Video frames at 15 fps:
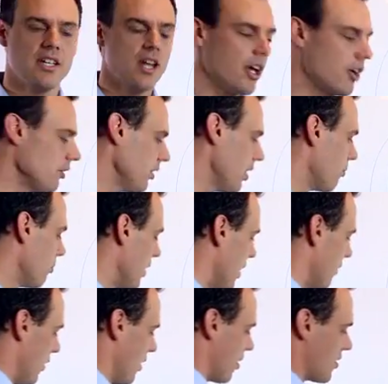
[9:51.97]
not only are we
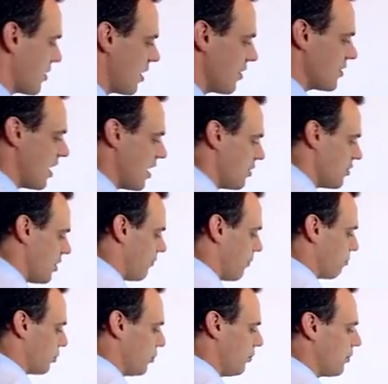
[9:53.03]
giving our cells the energy
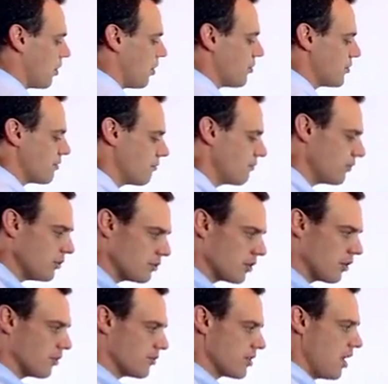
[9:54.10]
from glucose and
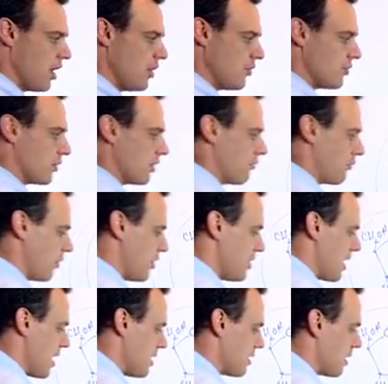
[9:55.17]
fructose to convert
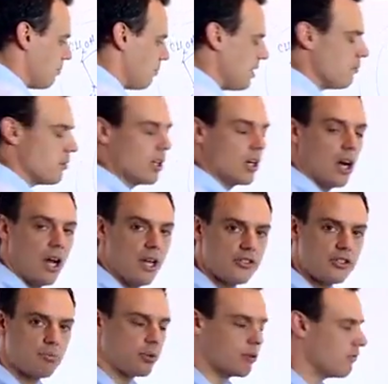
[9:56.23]
into ATP, we're
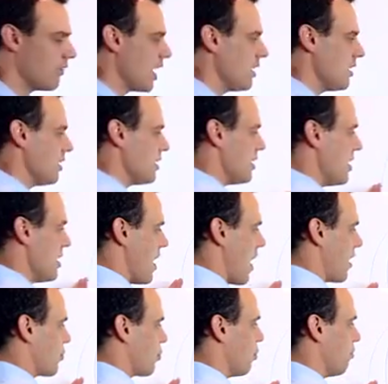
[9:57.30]
also providing the
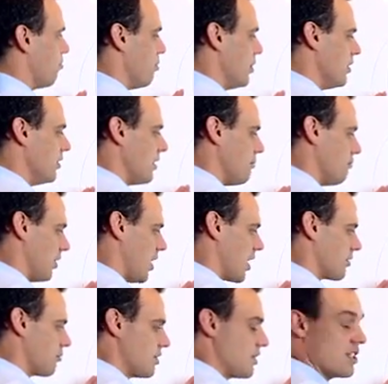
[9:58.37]
natural building
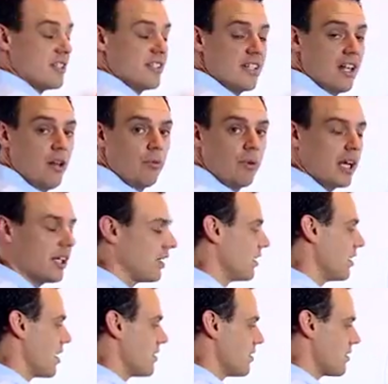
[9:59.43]
blocks which the cell
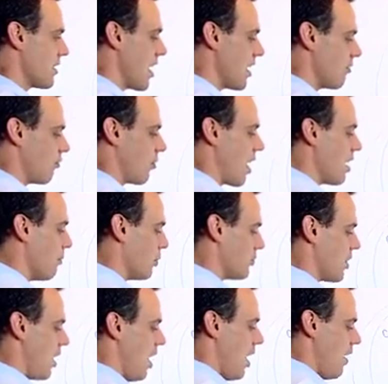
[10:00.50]
recognizes, that of
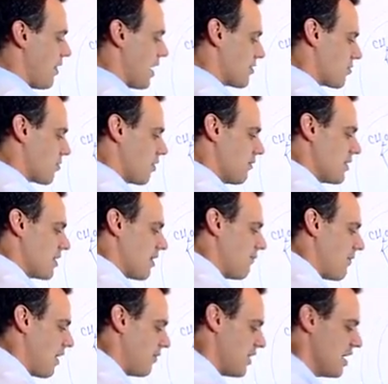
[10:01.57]
ribose, that serve as the
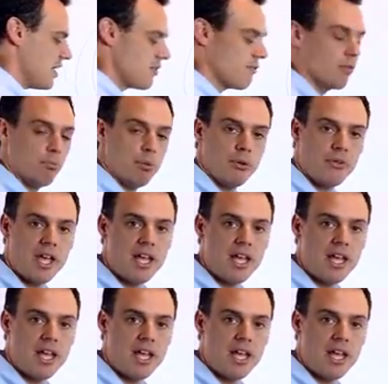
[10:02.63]
foundation for both